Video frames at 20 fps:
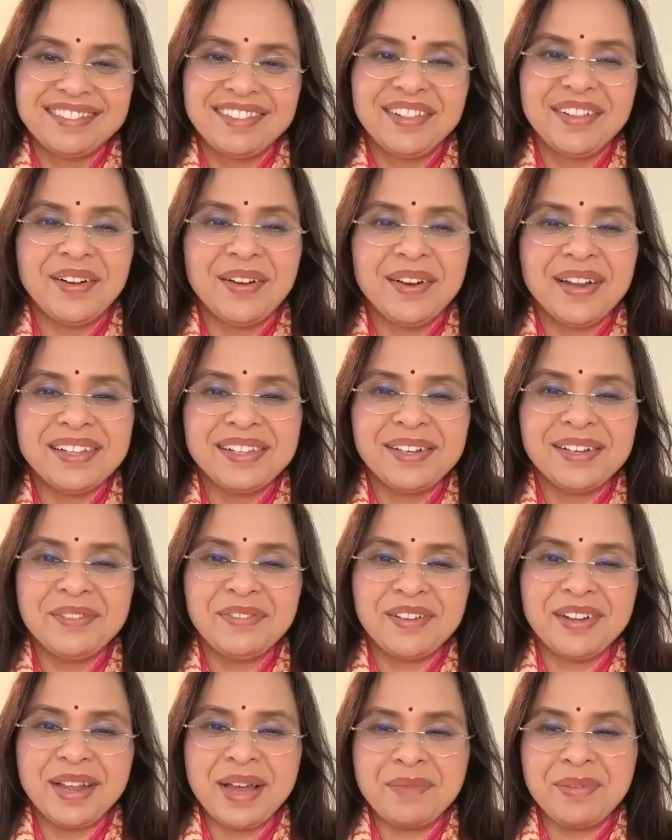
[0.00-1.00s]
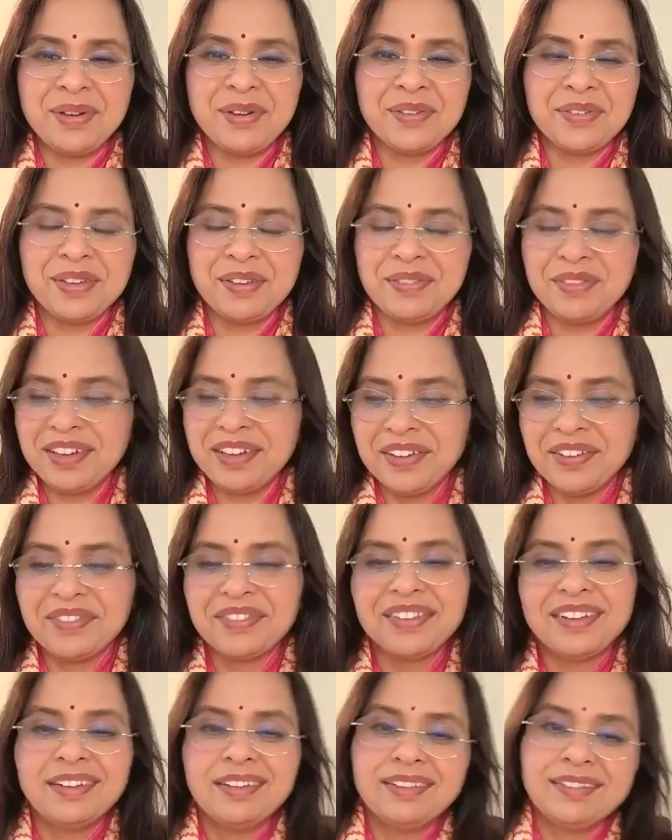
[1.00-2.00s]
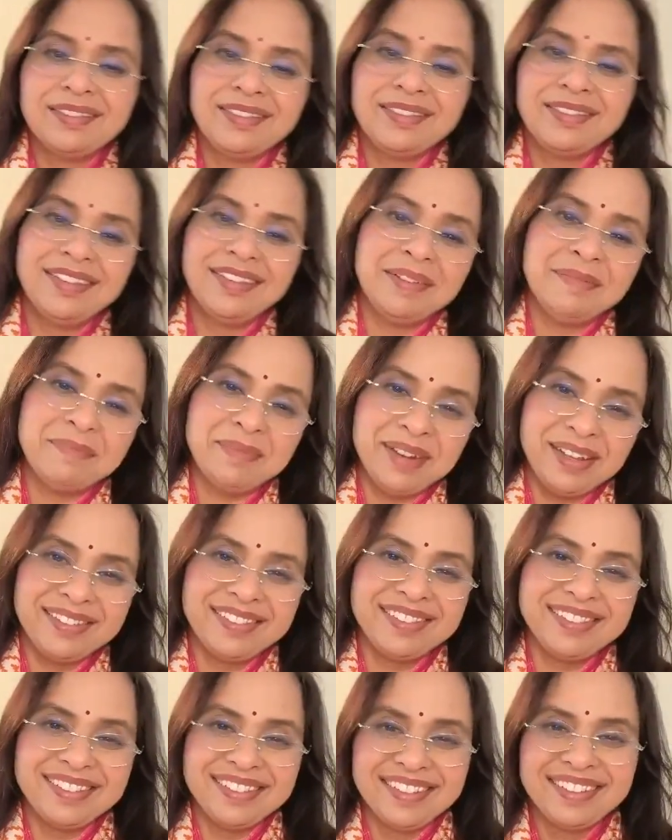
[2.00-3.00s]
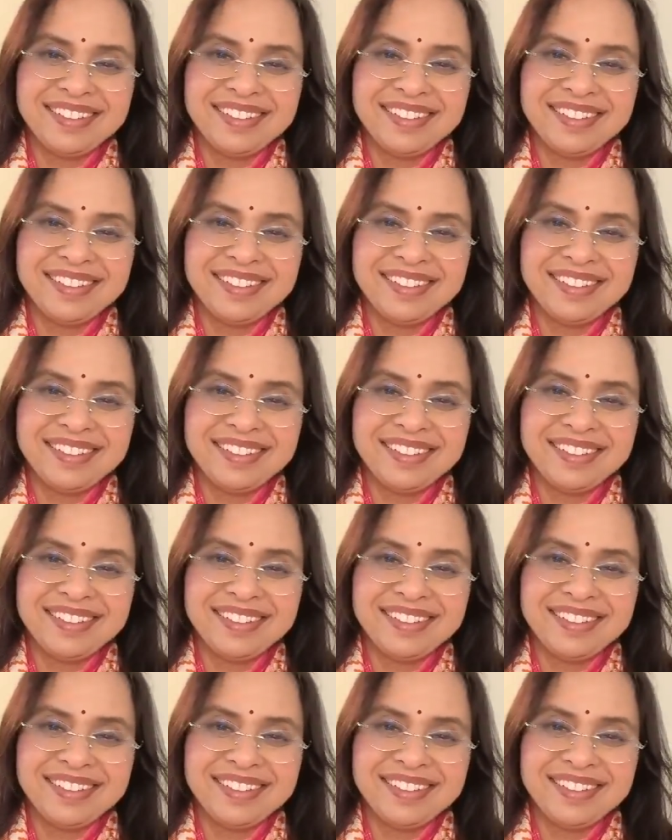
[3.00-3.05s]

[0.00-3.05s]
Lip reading: Lord has a different habit of giving love. Embrace.